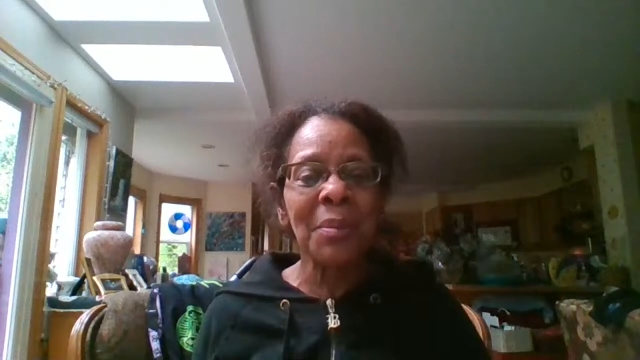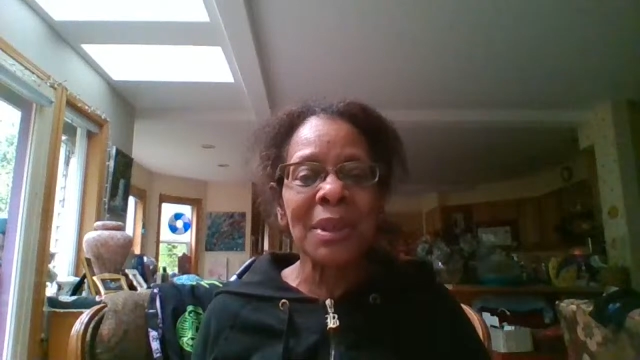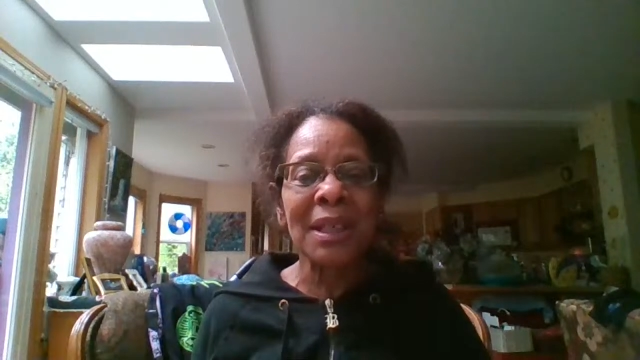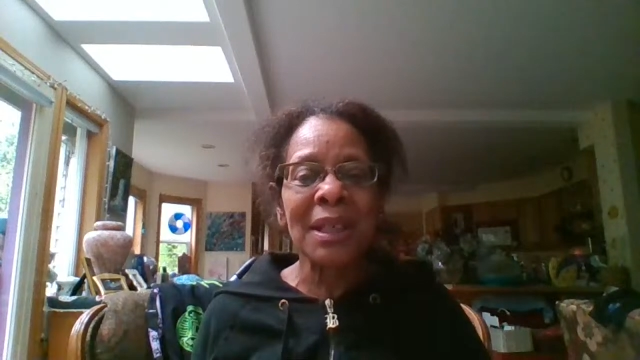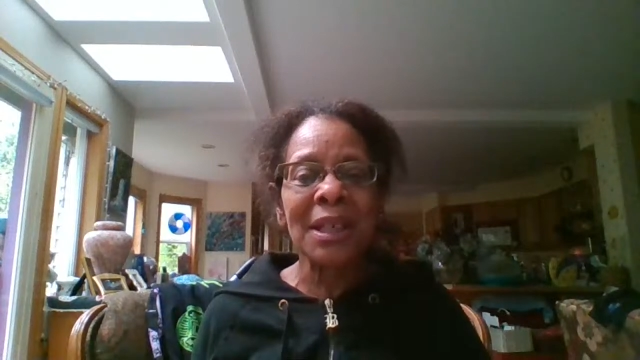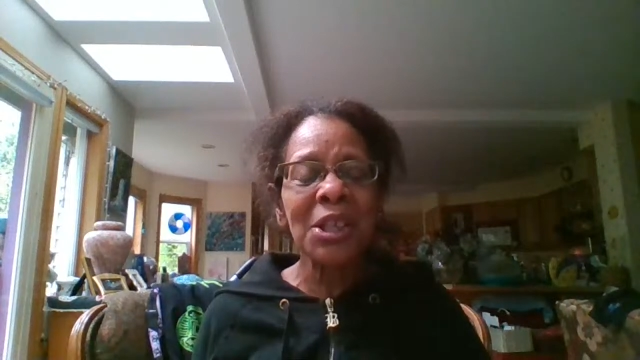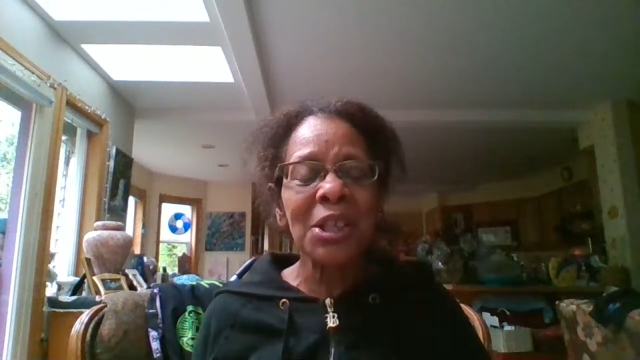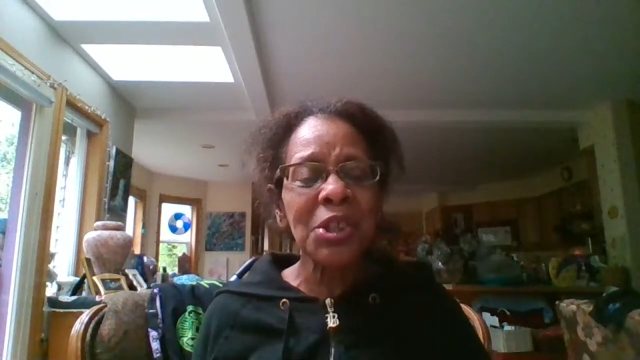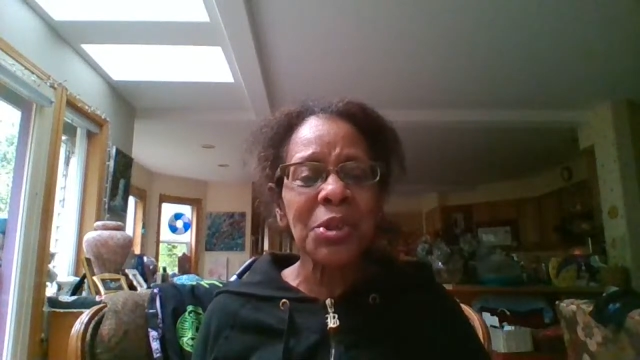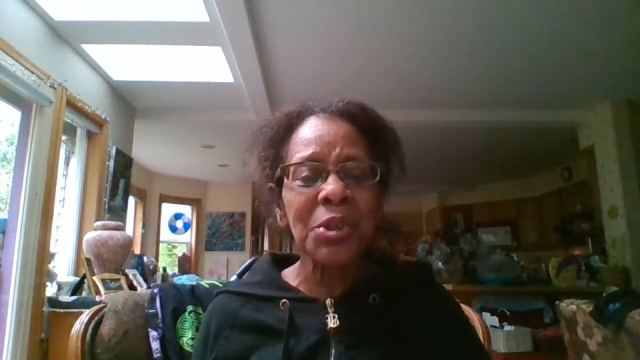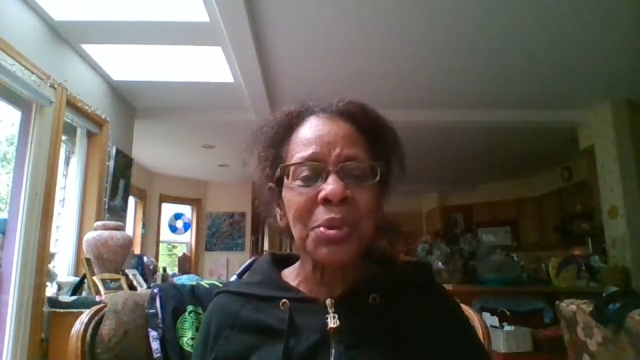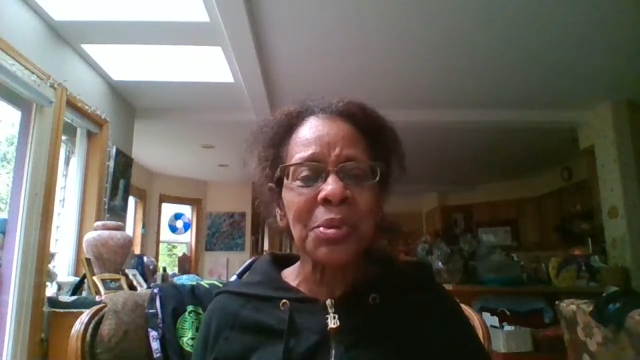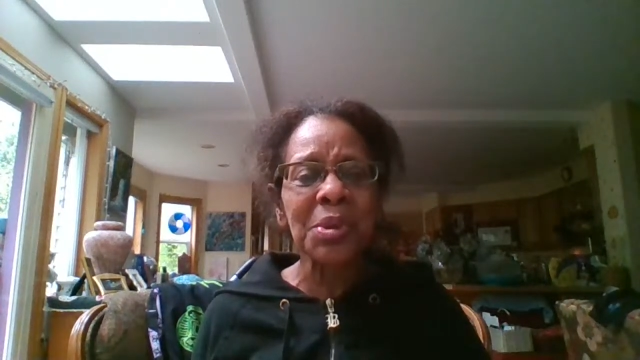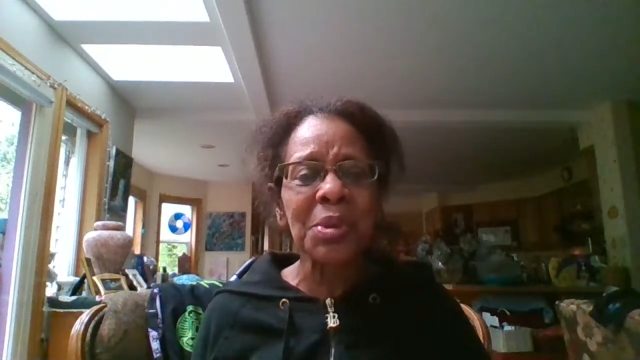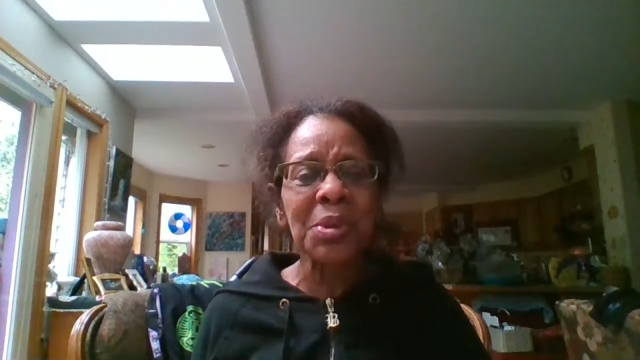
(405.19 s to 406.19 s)
many
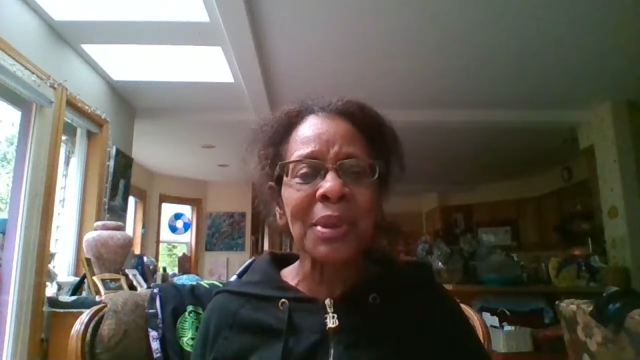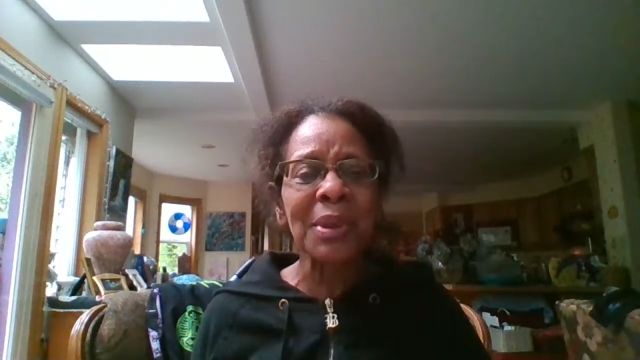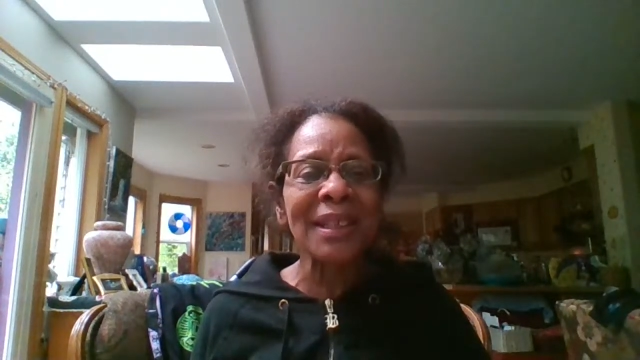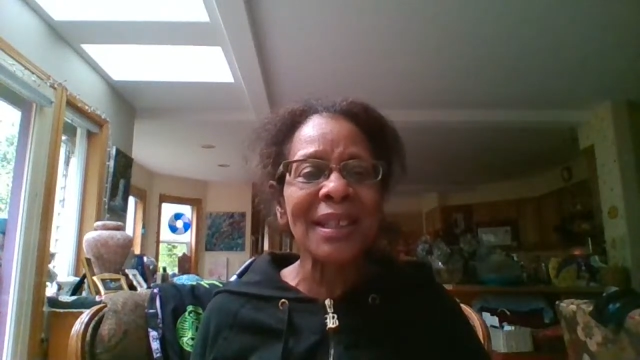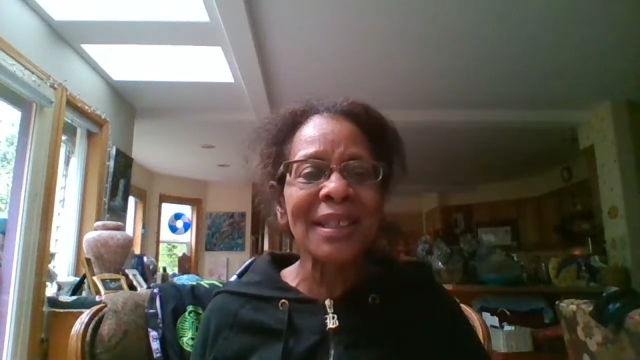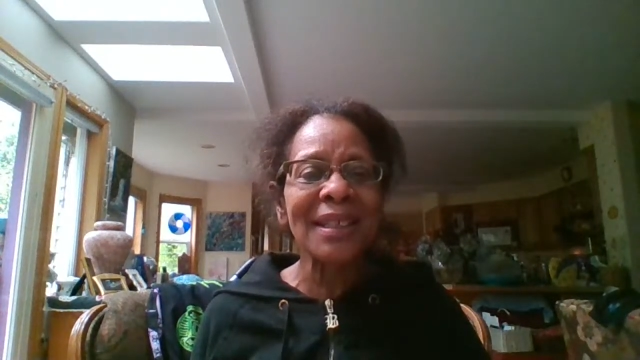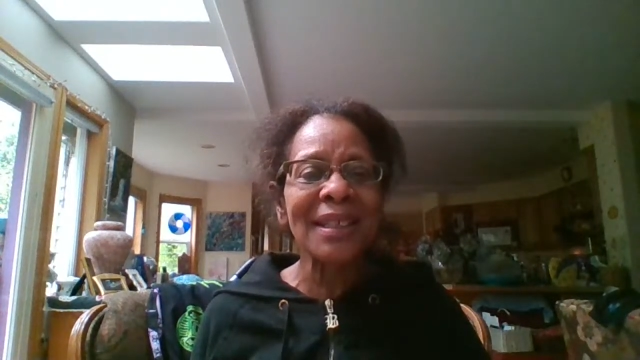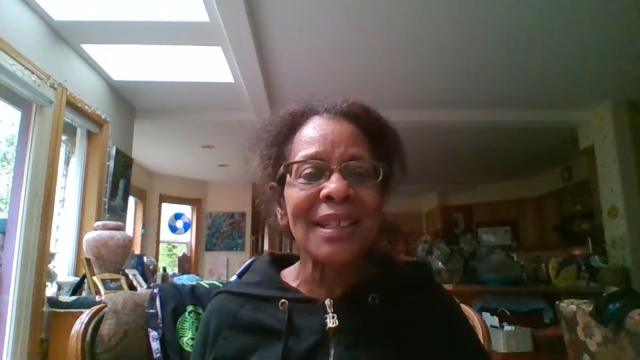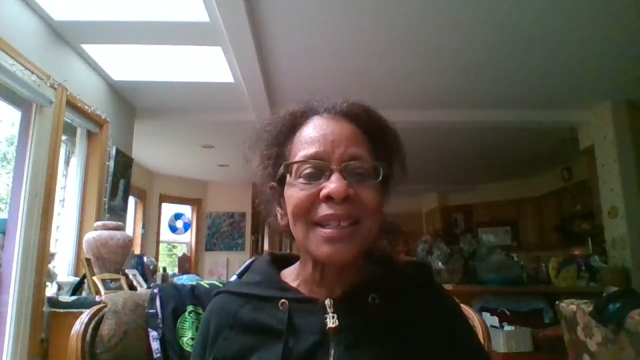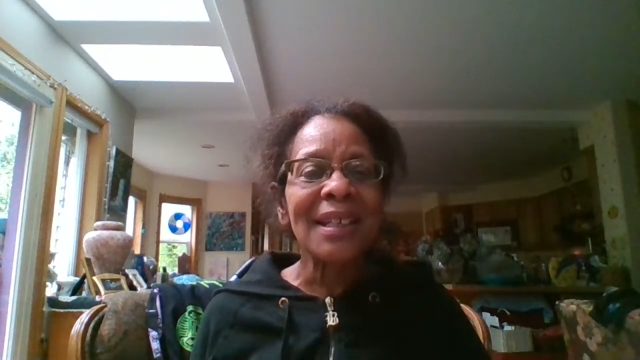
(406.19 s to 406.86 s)
issues with it